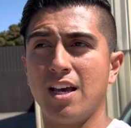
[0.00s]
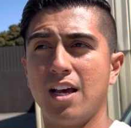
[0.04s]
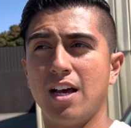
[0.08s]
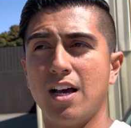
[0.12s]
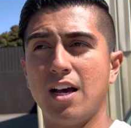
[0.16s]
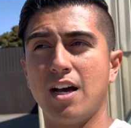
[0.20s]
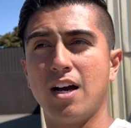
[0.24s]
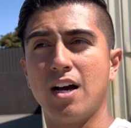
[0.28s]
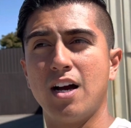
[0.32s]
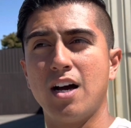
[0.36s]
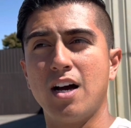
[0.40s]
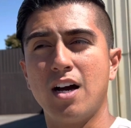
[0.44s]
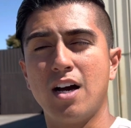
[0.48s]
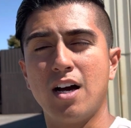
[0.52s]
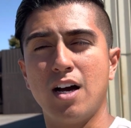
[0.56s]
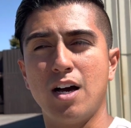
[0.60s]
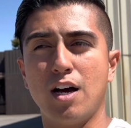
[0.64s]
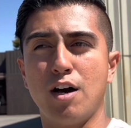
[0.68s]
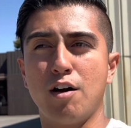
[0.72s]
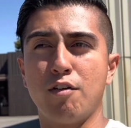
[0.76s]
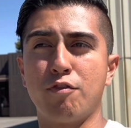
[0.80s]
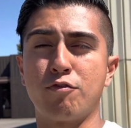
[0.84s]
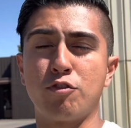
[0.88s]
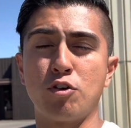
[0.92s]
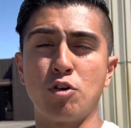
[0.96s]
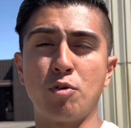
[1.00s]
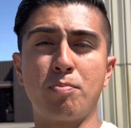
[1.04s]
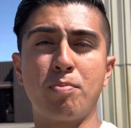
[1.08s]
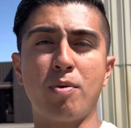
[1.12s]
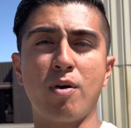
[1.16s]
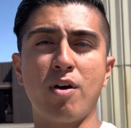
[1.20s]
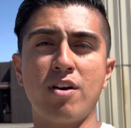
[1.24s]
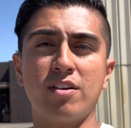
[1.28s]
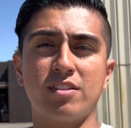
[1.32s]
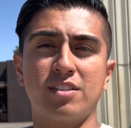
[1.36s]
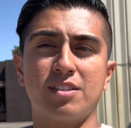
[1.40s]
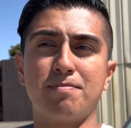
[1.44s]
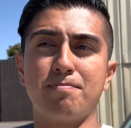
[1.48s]
A few
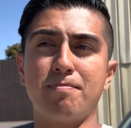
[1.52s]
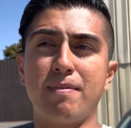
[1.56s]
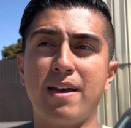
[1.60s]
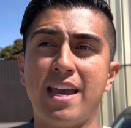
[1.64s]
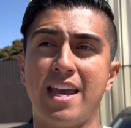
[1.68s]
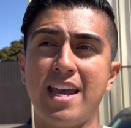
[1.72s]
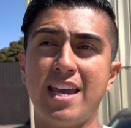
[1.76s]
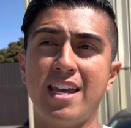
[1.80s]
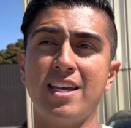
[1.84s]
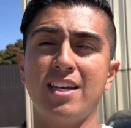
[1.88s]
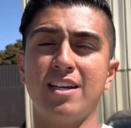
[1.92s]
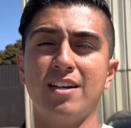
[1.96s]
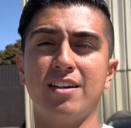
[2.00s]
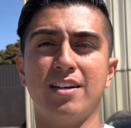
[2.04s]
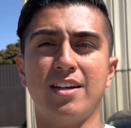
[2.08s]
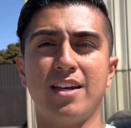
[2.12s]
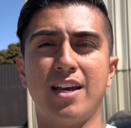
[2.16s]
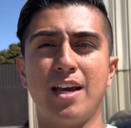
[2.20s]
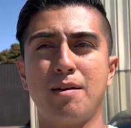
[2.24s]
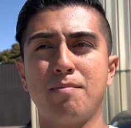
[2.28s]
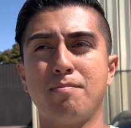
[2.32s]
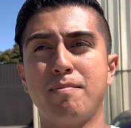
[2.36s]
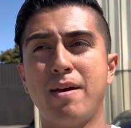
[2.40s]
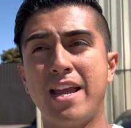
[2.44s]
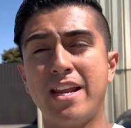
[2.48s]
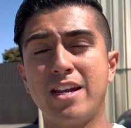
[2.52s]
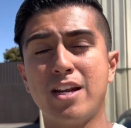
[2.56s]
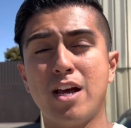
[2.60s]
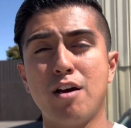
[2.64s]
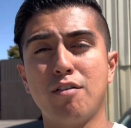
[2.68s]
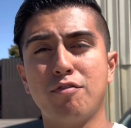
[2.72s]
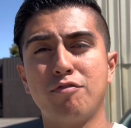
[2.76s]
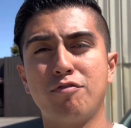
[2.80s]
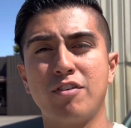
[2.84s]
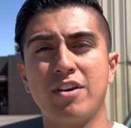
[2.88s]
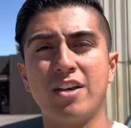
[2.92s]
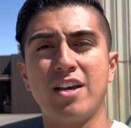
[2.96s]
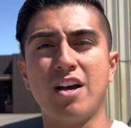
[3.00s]
parts may and may not
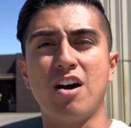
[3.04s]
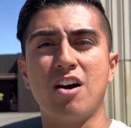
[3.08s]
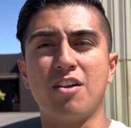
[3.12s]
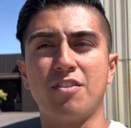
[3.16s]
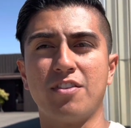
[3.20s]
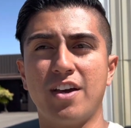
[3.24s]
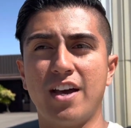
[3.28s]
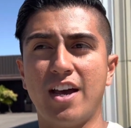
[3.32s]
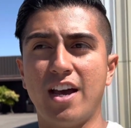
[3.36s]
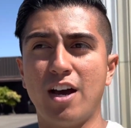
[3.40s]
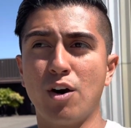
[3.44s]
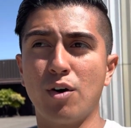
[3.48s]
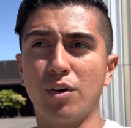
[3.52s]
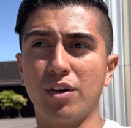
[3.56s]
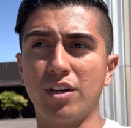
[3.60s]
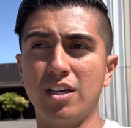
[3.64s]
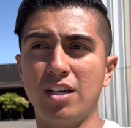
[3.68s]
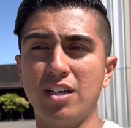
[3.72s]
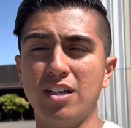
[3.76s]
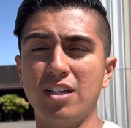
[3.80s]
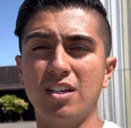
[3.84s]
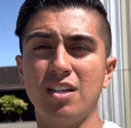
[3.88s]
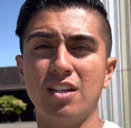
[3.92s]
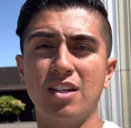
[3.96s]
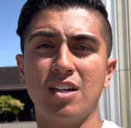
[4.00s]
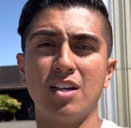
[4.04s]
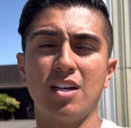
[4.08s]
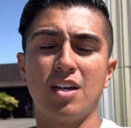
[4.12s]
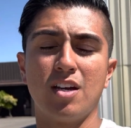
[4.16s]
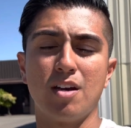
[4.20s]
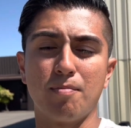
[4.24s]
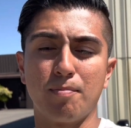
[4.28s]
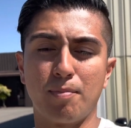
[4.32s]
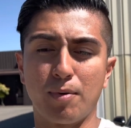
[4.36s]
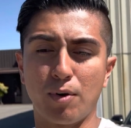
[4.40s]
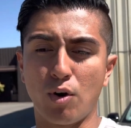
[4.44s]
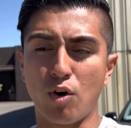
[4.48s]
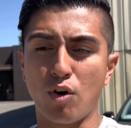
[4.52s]
fit on the LE,
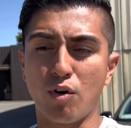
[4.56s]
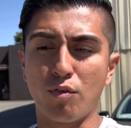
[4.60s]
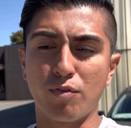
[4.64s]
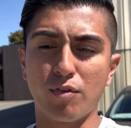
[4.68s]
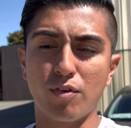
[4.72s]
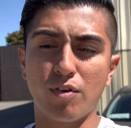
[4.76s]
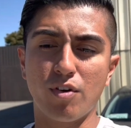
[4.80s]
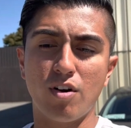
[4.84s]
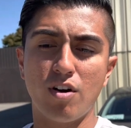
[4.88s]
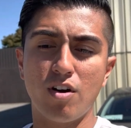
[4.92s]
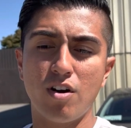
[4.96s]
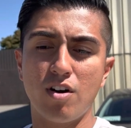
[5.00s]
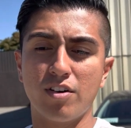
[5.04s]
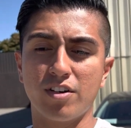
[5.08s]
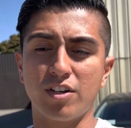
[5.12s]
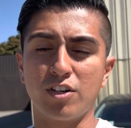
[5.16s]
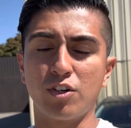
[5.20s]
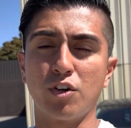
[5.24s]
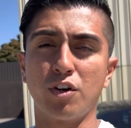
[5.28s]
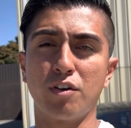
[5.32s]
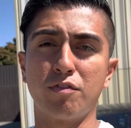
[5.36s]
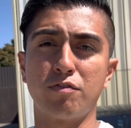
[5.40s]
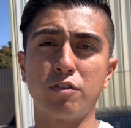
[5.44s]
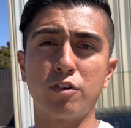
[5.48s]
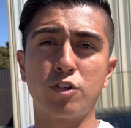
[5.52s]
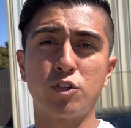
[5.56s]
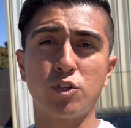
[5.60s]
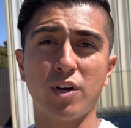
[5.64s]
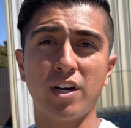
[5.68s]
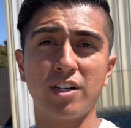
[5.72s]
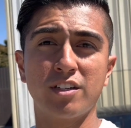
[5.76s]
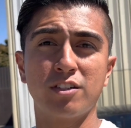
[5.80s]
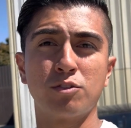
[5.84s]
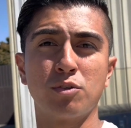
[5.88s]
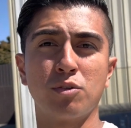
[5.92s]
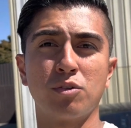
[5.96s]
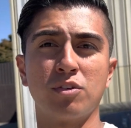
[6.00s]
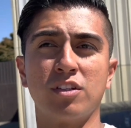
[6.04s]
but overall, you know, if you're trying
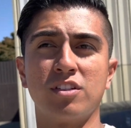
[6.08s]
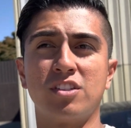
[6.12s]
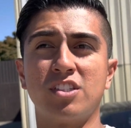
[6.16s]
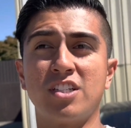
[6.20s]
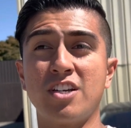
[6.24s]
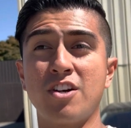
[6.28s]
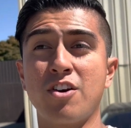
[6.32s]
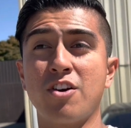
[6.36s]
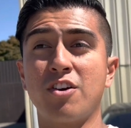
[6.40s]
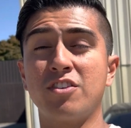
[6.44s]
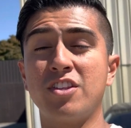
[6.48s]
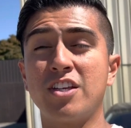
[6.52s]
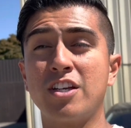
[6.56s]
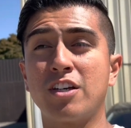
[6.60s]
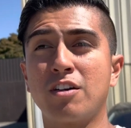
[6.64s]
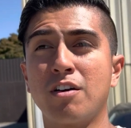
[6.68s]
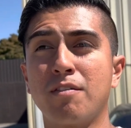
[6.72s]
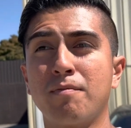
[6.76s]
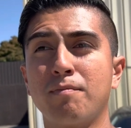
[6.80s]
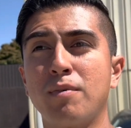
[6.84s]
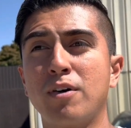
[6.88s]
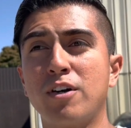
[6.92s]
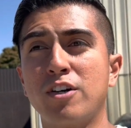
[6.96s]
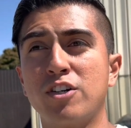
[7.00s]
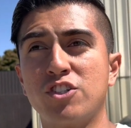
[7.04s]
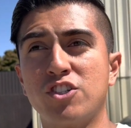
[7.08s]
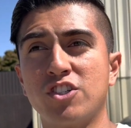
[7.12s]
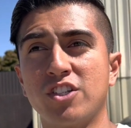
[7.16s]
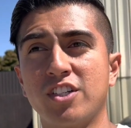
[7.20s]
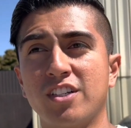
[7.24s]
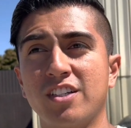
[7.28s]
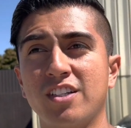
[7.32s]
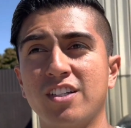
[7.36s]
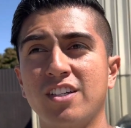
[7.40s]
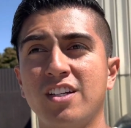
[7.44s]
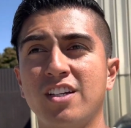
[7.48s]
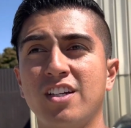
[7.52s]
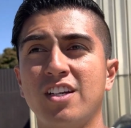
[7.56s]
to do the TRD
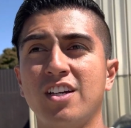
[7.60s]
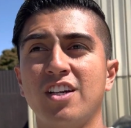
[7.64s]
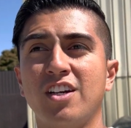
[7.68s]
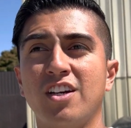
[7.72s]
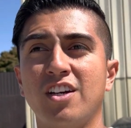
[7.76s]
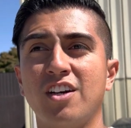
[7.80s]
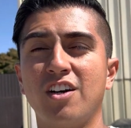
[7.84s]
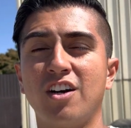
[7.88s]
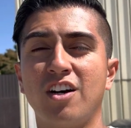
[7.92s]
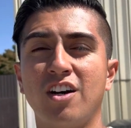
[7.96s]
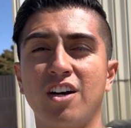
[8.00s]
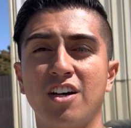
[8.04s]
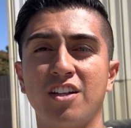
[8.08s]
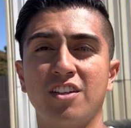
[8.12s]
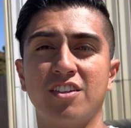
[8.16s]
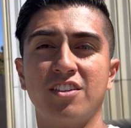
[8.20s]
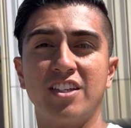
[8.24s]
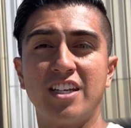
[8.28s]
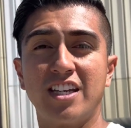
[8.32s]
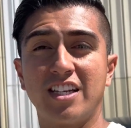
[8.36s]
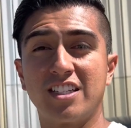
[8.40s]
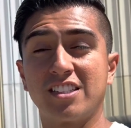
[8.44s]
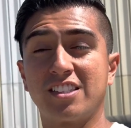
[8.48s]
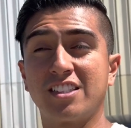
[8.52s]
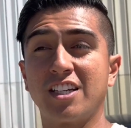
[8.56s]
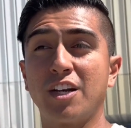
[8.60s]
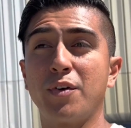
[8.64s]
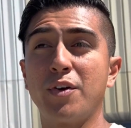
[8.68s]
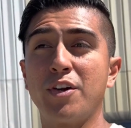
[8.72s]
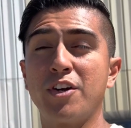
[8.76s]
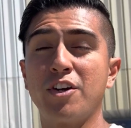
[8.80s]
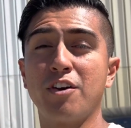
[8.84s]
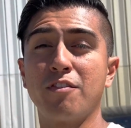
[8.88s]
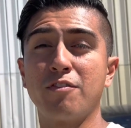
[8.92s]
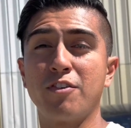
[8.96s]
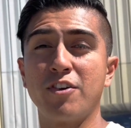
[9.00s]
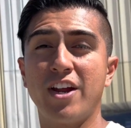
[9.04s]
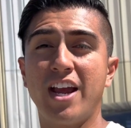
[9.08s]
conversion on the
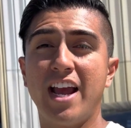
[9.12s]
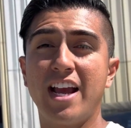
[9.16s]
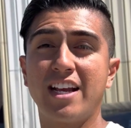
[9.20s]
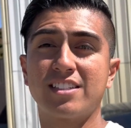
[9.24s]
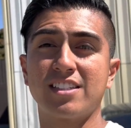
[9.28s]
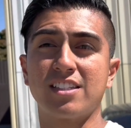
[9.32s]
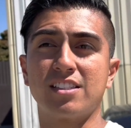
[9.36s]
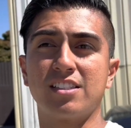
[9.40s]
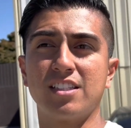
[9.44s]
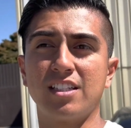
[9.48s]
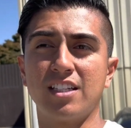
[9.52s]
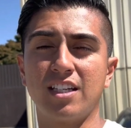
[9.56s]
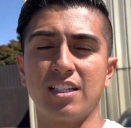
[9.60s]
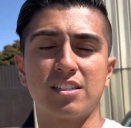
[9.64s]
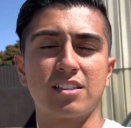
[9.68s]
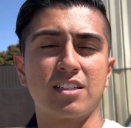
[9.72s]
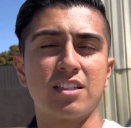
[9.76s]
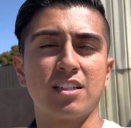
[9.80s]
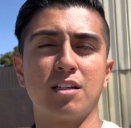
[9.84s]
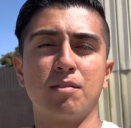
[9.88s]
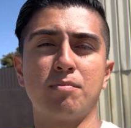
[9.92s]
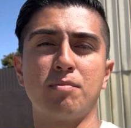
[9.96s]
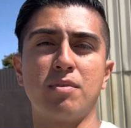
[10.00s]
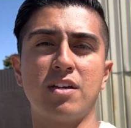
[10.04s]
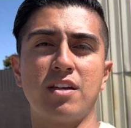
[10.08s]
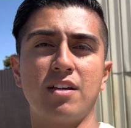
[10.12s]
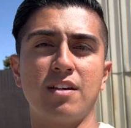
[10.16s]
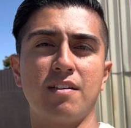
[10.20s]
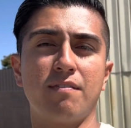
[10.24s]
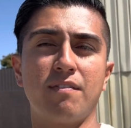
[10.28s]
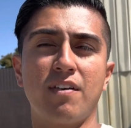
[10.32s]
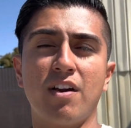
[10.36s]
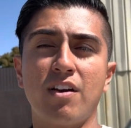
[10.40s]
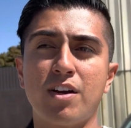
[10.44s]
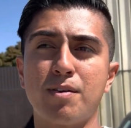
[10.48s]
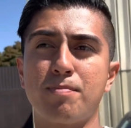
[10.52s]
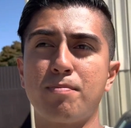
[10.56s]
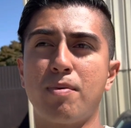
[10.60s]
exterior of your XSE, it's going to be
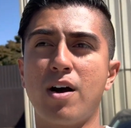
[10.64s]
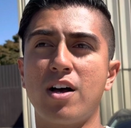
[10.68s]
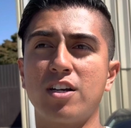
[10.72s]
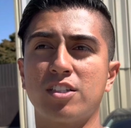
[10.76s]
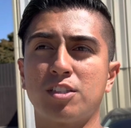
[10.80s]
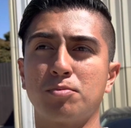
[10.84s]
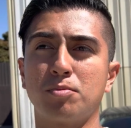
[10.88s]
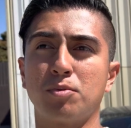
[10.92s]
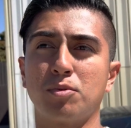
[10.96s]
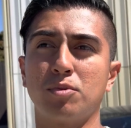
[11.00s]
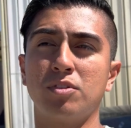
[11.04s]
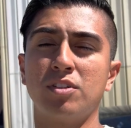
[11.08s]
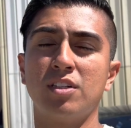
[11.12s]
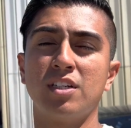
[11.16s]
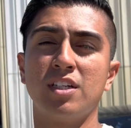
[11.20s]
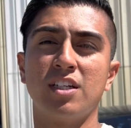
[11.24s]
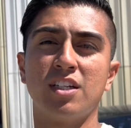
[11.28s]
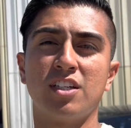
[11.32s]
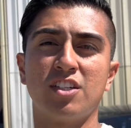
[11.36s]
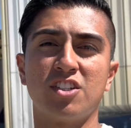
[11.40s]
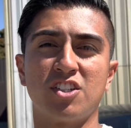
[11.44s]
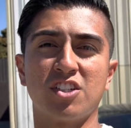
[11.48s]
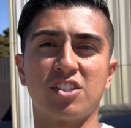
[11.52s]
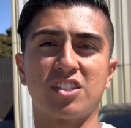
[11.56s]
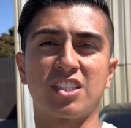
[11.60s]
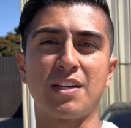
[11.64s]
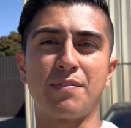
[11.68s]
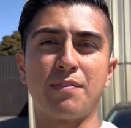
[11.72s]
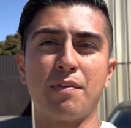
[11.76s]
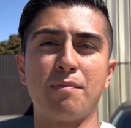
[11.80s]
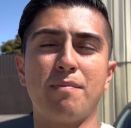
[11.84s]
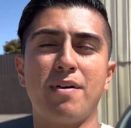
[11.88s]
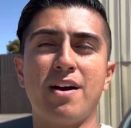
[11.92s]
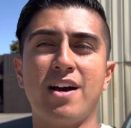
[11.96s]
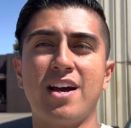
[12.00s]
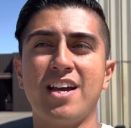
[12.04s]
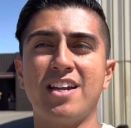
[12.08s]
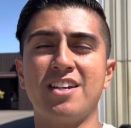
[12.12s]
very possible. Just keep in
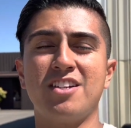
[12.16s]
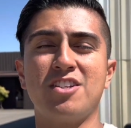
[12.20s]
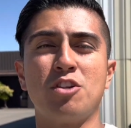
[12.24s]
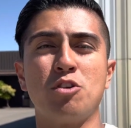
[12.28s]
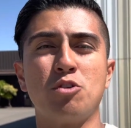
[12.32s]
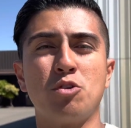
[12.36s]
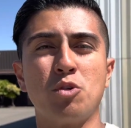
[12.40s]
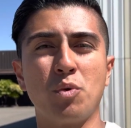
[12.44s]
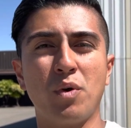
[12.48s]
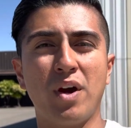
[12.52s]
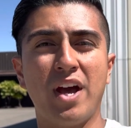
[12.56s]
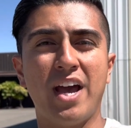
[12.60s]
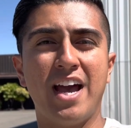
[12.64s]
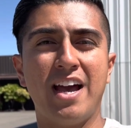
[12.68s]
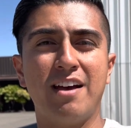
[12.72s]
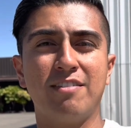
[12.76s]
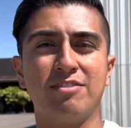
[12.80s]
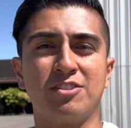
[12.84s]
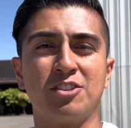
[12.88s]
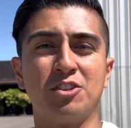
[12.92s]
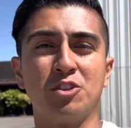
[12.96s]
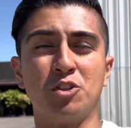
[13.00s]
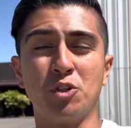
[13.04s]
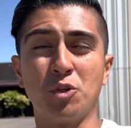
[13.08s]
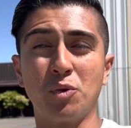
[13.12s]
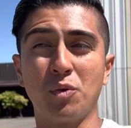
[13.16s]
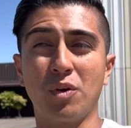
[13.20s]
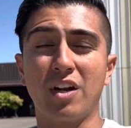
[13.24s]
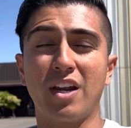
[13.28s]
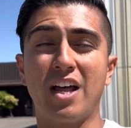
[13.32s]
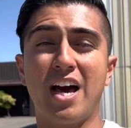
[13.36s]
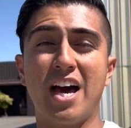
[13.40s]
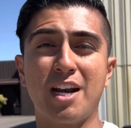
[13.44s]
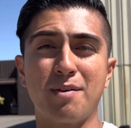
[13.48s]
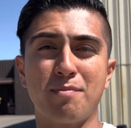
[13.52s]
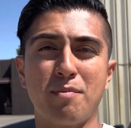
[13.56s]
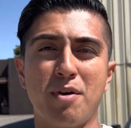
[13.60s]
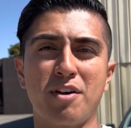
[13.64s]
mind, you do have to do a
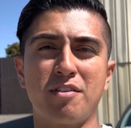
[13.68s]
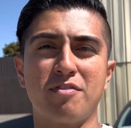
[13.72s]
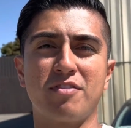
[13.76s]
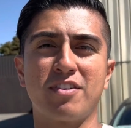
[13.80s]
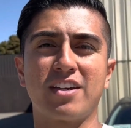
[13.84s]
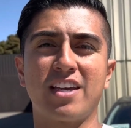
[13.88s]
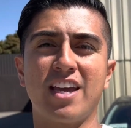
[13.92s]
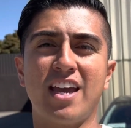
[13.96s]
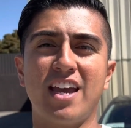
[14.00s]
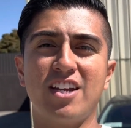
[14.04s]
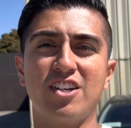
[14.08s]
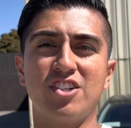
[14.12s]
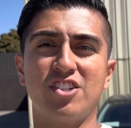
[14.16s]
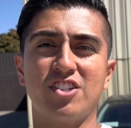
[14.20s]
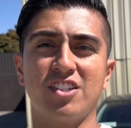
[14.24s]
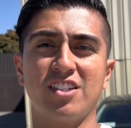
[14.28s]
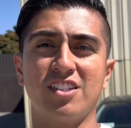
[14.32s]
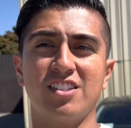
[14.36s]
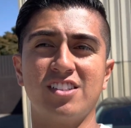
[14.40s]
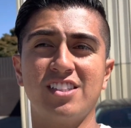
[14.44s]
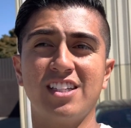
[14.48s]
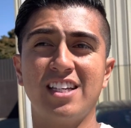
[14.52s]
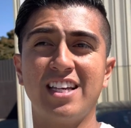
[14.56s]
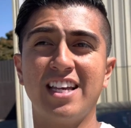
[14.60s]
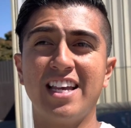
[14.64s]
lot of modifications,